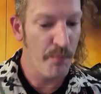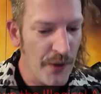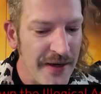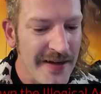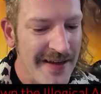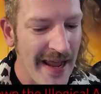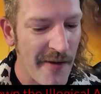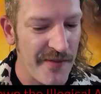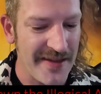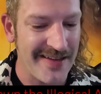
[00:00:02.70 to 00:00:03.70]
breaking
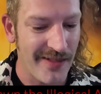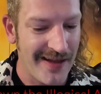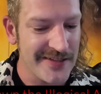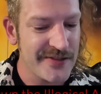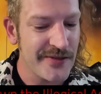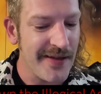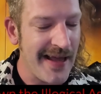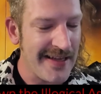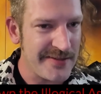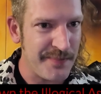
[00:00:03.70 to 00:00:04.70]
down the illogical
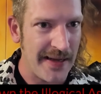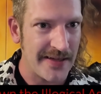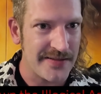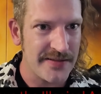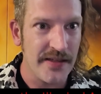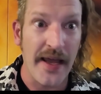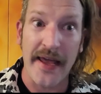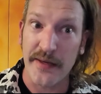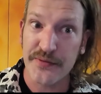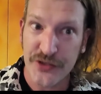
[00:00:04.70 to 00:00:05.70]
aspects
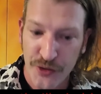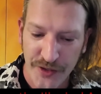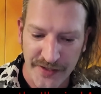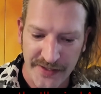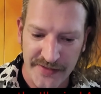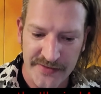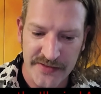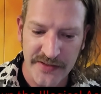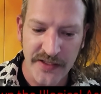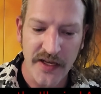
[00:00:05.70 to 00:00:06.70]
and
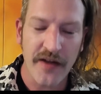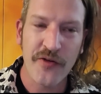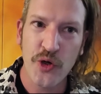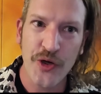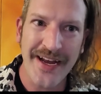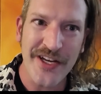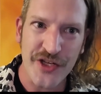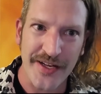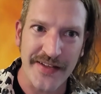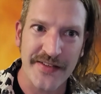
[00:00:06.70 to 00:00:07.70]
absurdities of
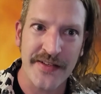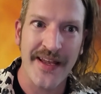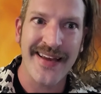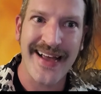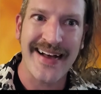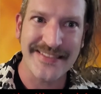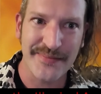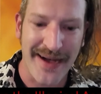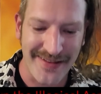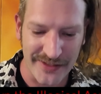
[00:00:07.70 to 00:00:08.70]
creationist
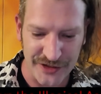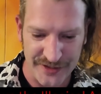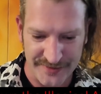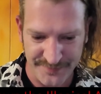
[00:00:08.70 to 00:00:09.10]
cosmology.